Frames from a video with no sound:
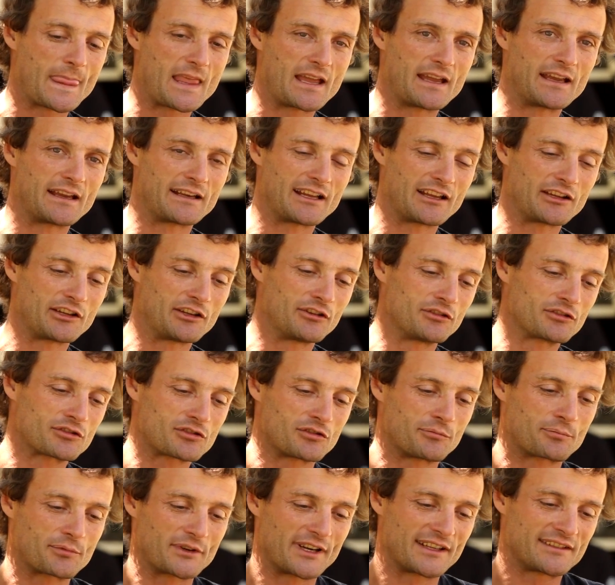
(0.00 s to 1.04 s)
And I
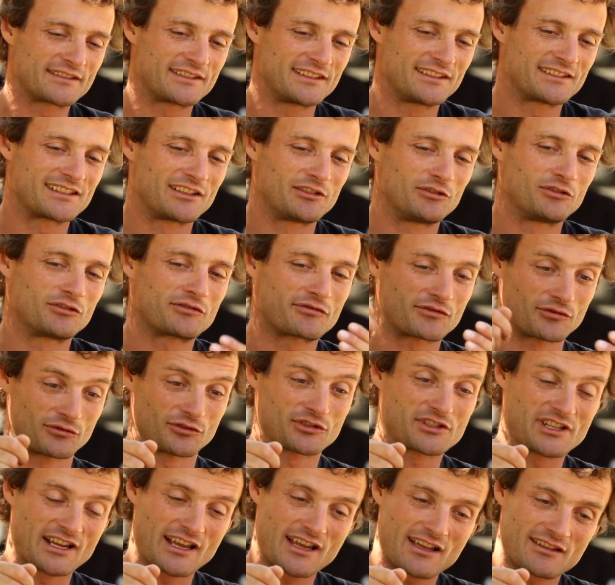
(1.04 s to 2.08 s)
also practice a lot from
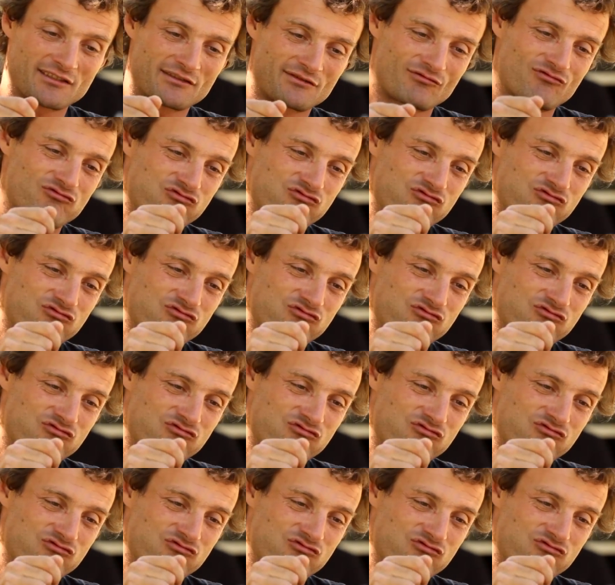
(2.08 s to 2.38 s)
SAT